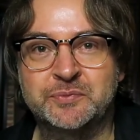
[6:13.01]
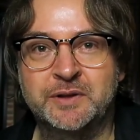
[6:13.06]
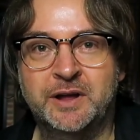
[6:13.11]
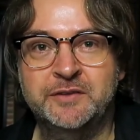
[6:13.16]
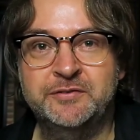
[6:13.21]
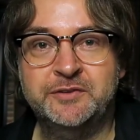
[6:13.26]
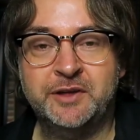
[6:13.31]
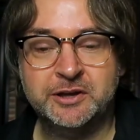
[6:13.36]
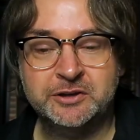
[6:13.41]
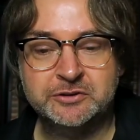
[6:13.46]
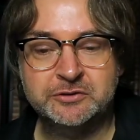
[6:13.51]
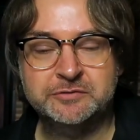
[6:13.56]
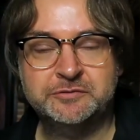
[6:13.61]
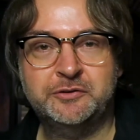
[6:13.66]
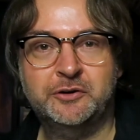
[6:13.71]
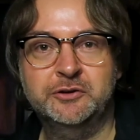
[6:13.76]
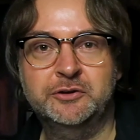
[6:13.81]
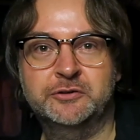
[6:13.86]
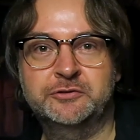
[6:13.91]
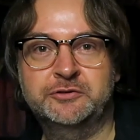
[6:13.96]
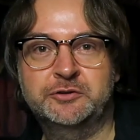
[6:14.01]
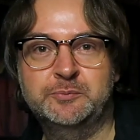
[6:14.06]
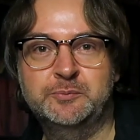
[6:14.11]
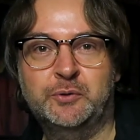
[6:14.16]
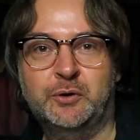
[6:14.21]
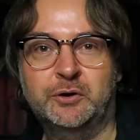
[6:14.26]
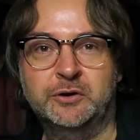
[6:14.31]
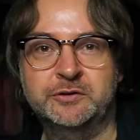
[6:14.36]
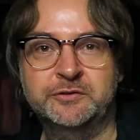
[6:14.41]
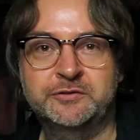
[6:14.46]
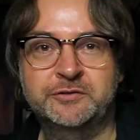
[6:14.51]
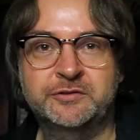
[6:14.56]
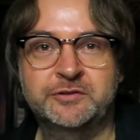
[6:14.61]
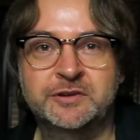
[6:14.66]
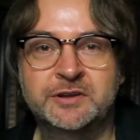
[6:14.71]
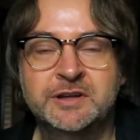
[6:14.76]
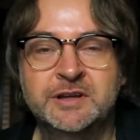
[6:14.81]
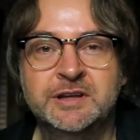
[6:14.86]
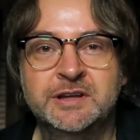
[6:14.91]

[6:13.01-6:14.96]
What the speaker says: And thank you for your support.